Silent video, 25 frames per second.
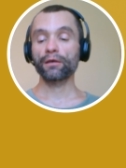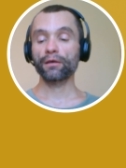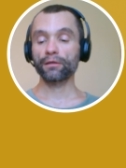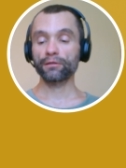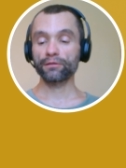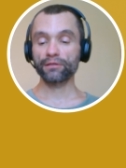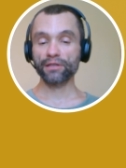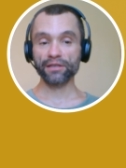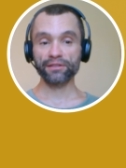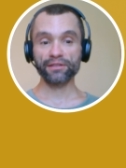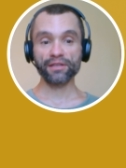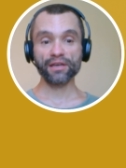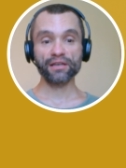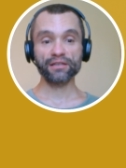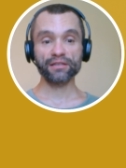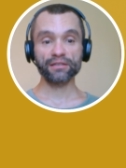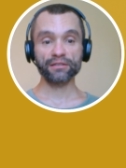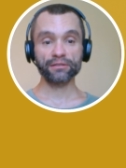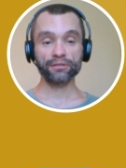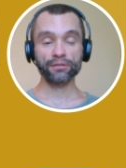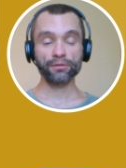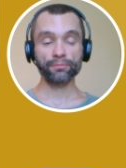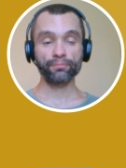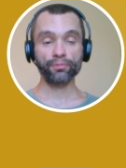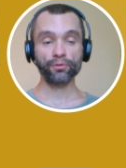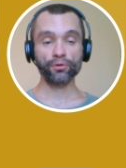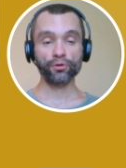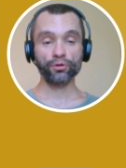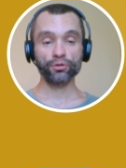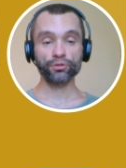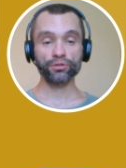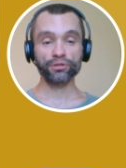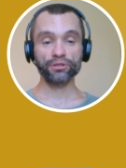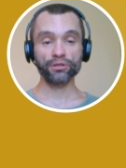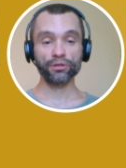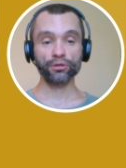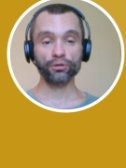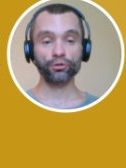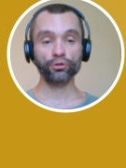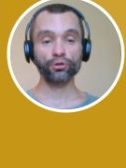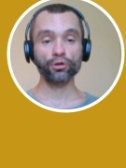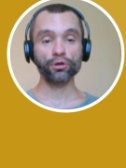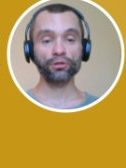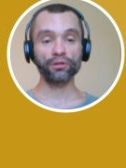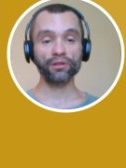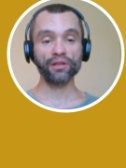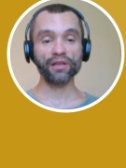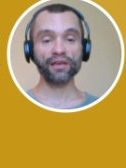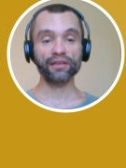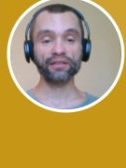Data supports uh,
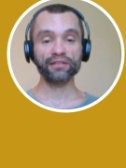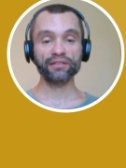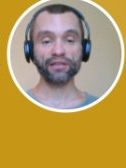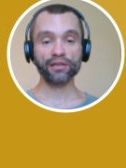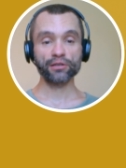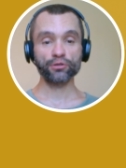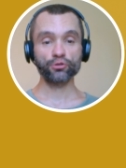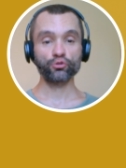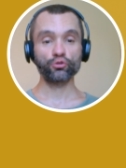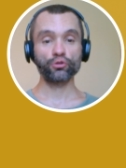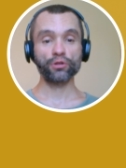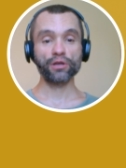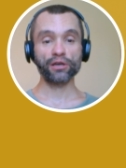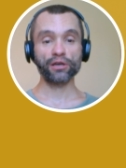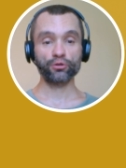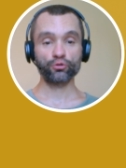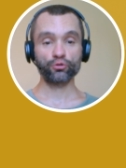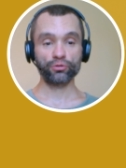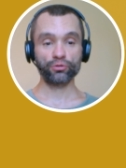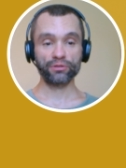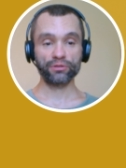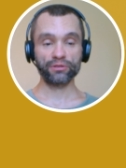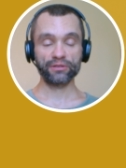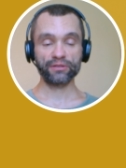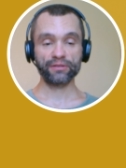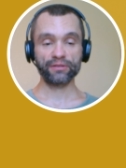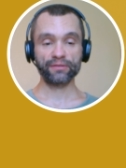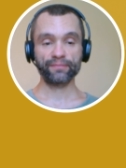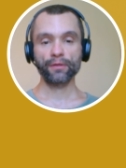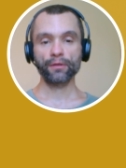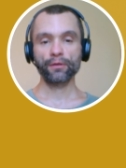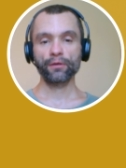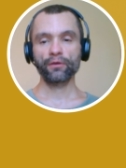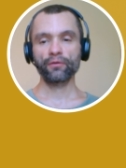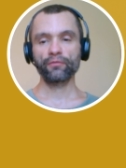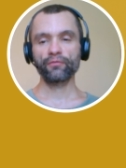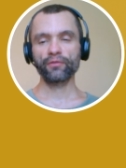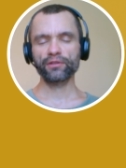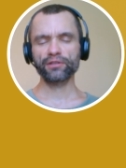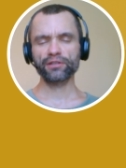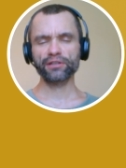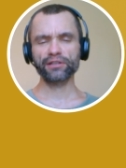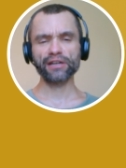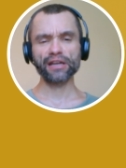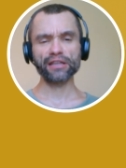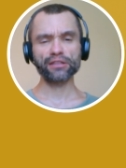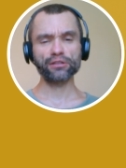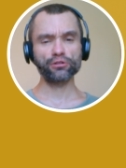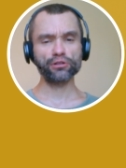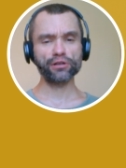cron-like schedule actions with
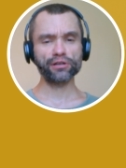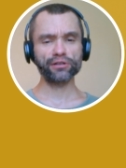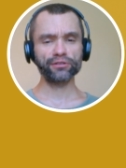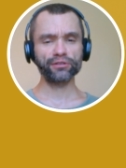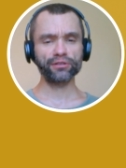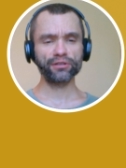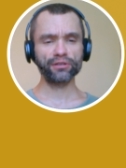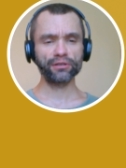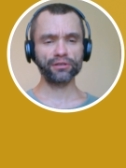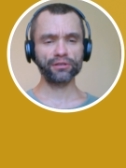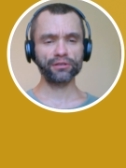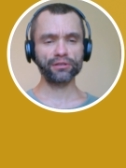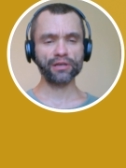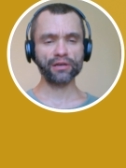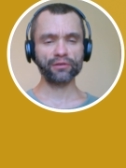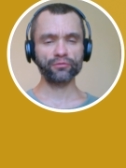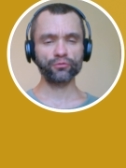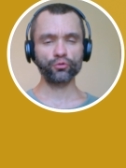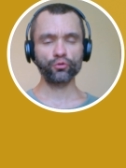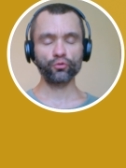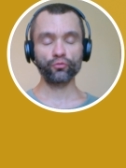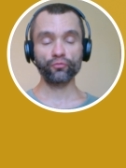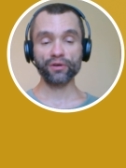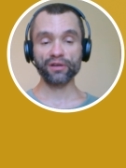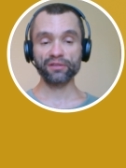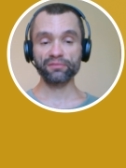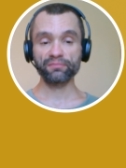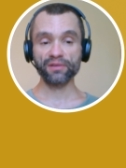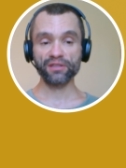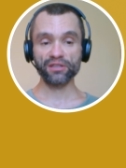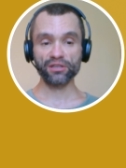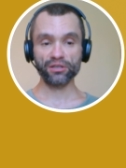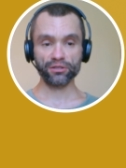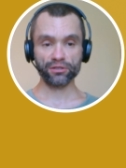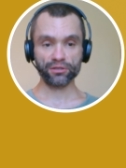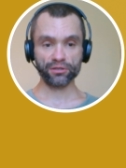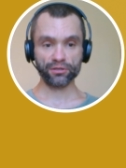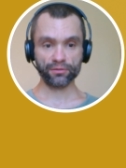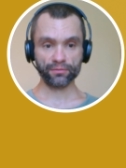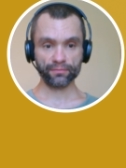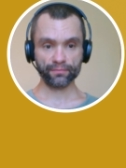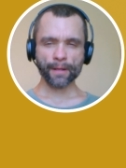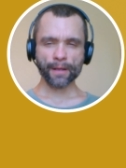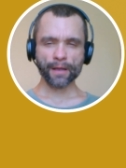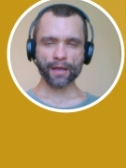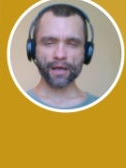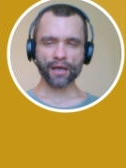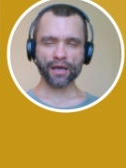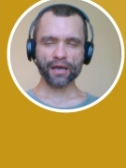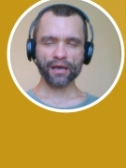granularity down to one minute.
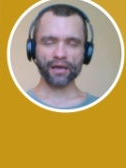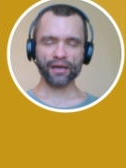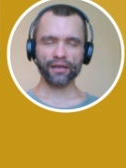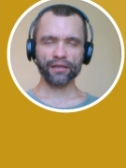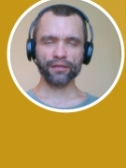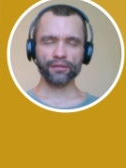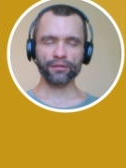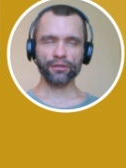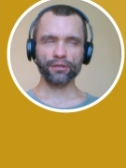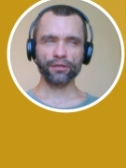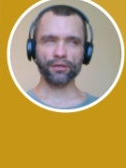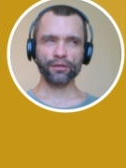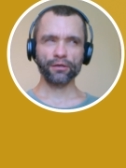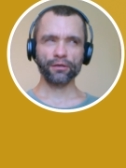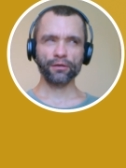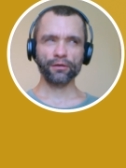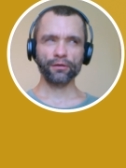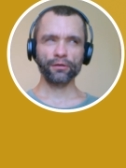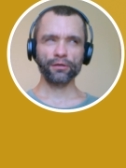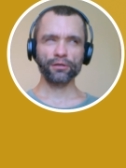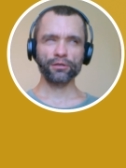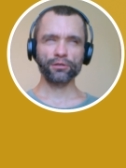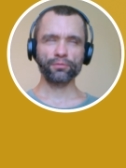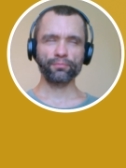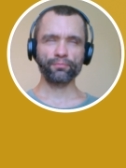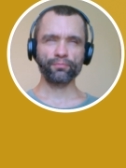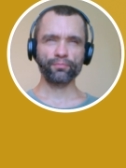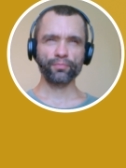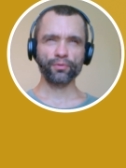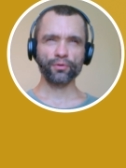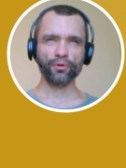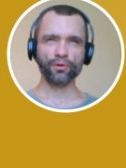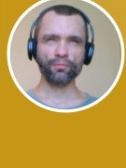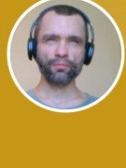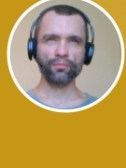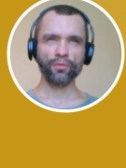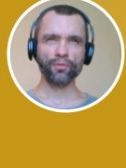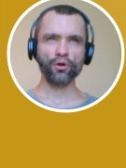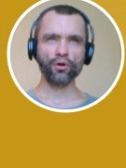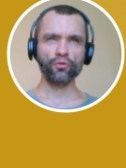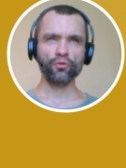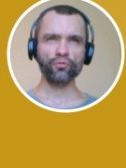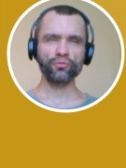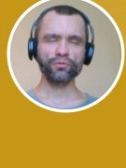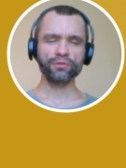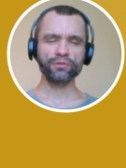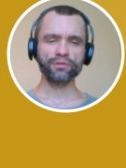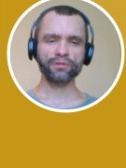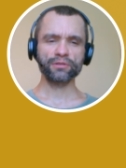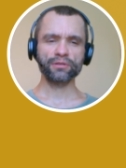And uh, it
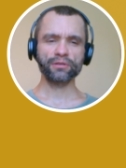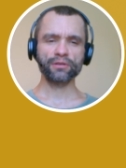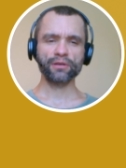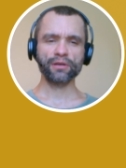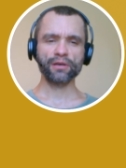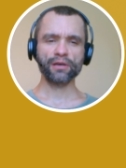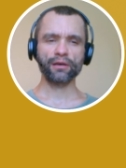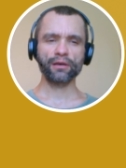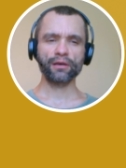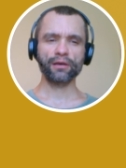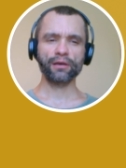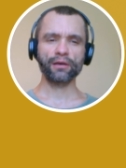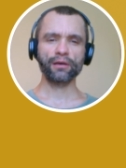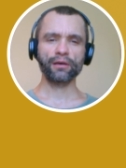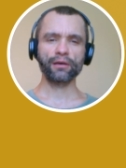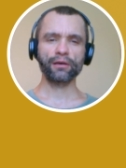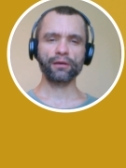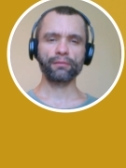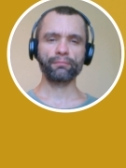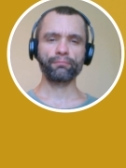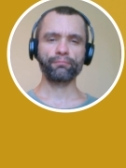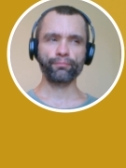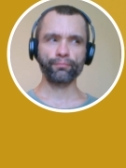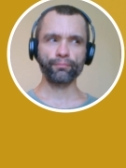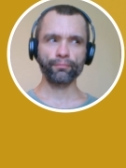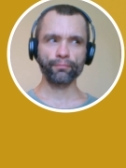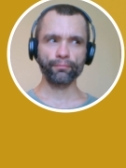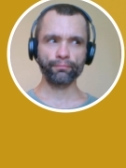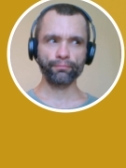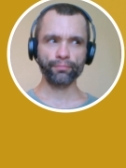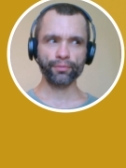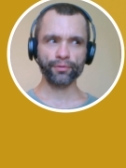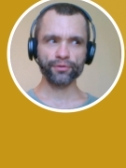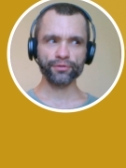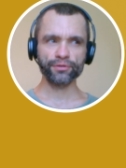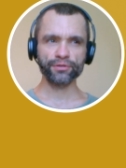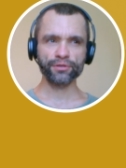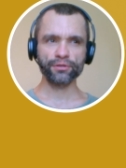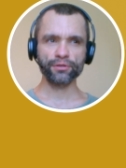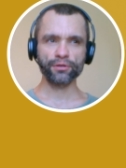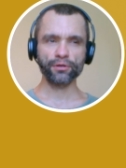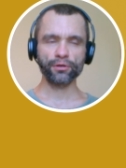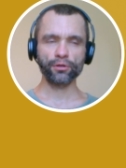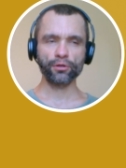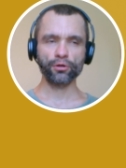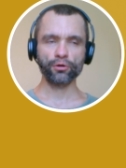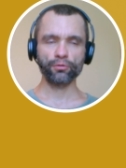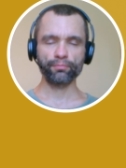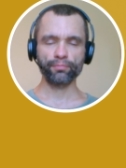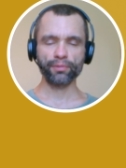promotes uh, personal
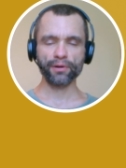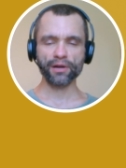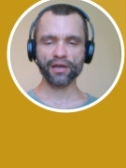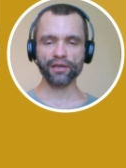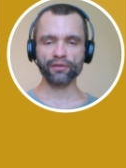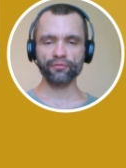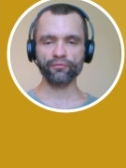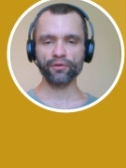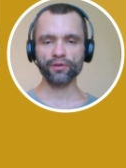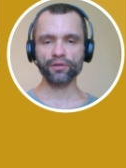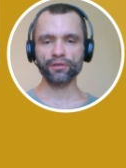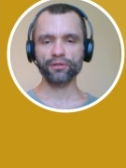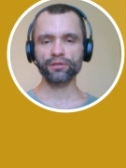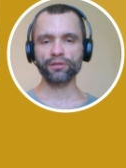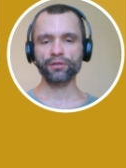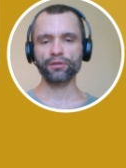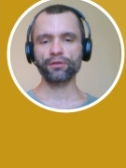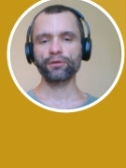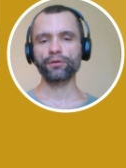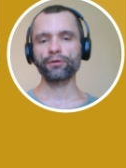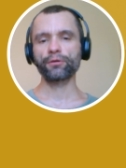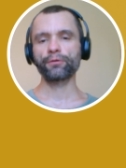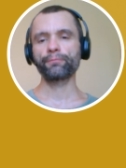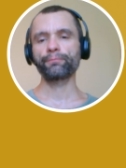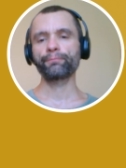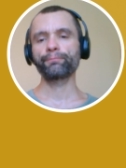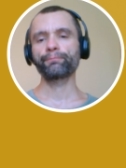or private uh,